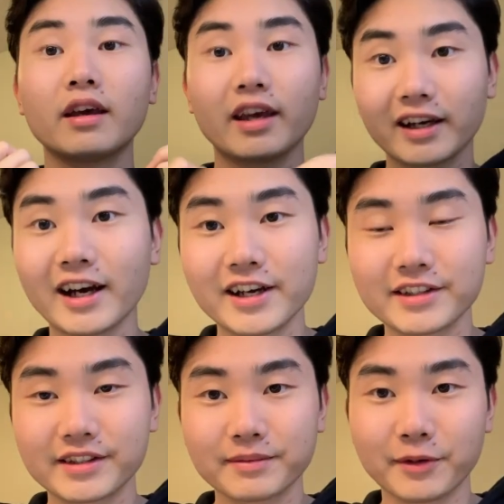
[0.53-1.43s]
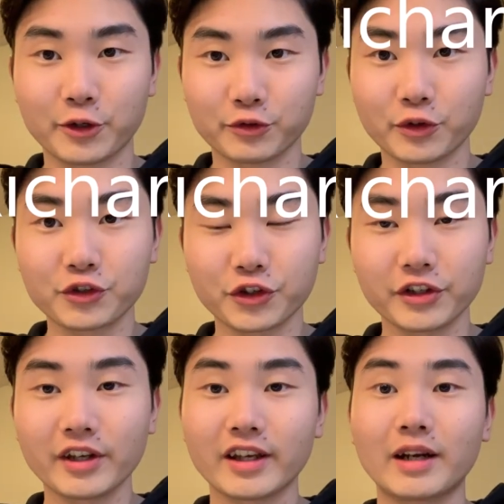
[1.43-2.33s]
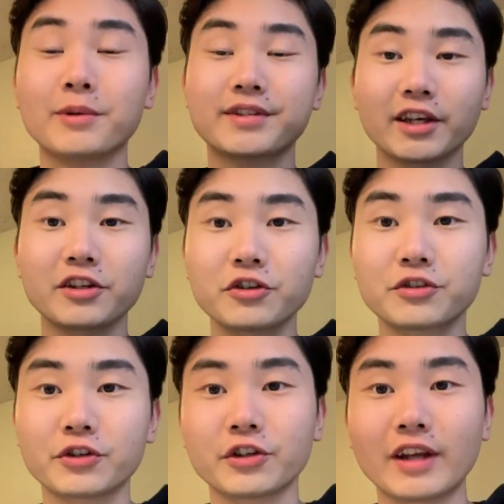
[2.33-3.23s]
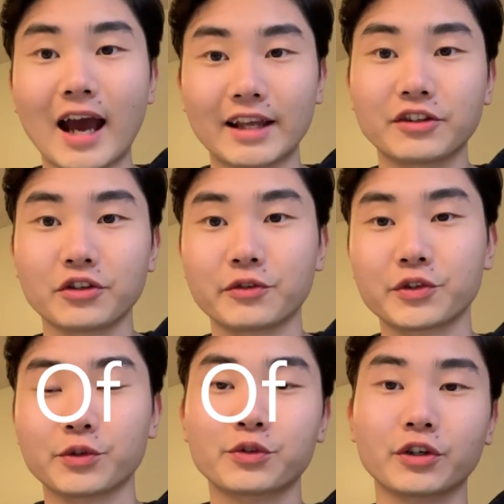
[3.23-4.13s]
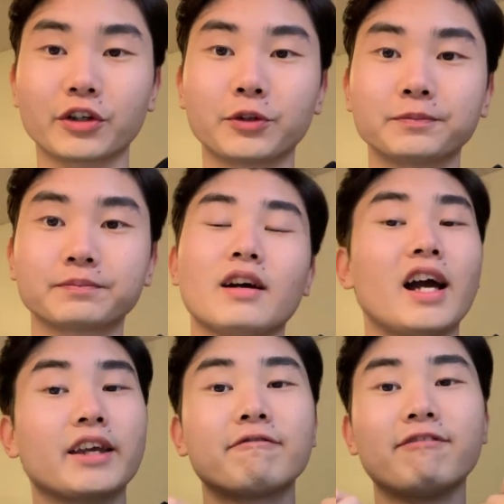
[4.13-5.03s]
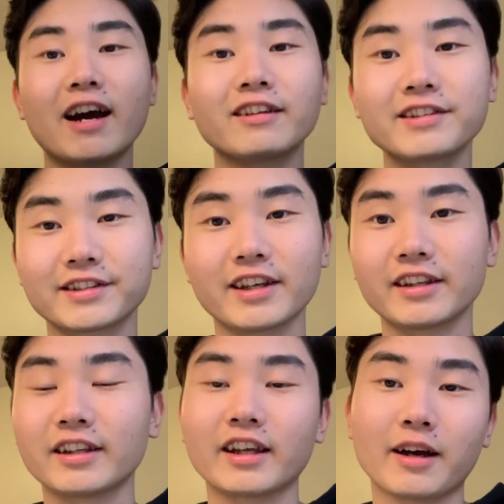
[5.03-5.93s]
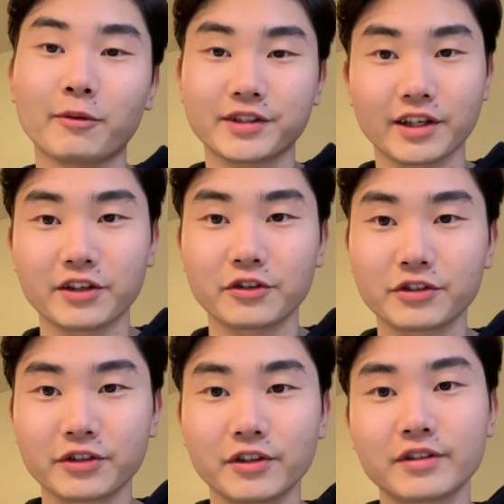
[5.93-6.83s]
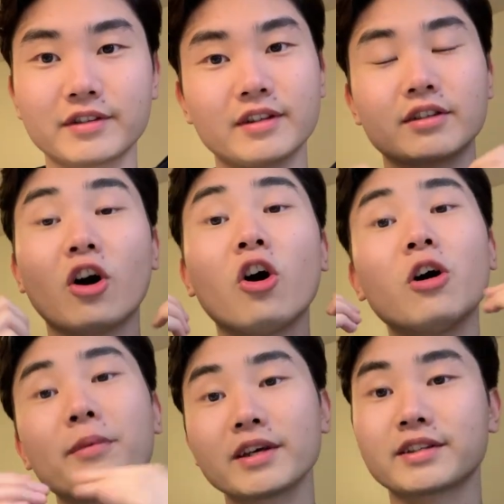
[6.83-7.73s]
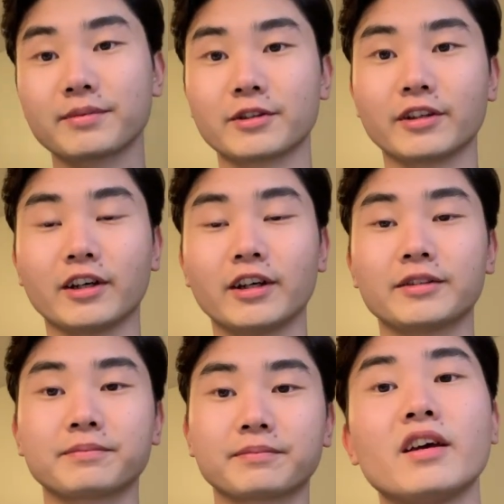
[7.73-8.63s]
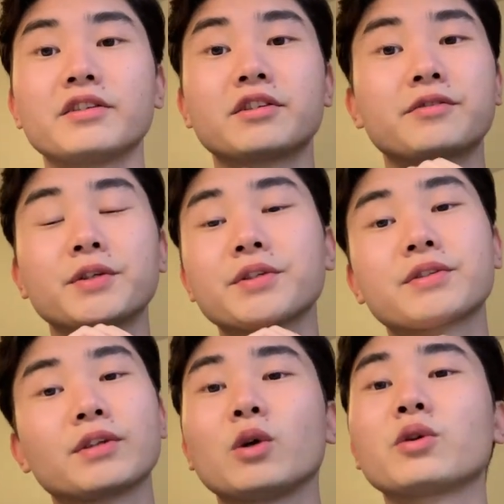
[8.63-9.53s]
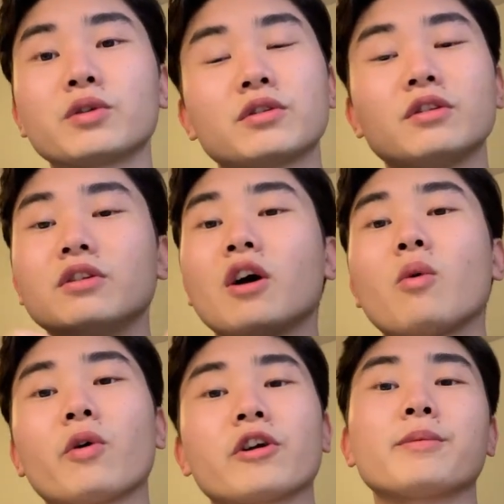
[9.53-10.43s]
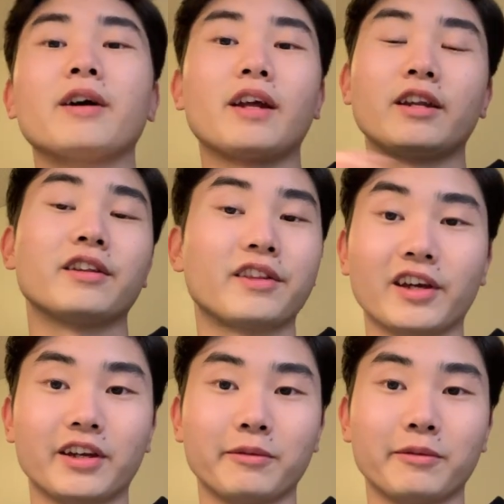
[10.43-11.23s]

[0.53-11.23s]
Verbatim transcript: Hey guys, my name is Richard and I'm a second year student at the University of Toronto. I can finally say that I'm a second year student since all my exams are done. It just feels so good to not worry about anything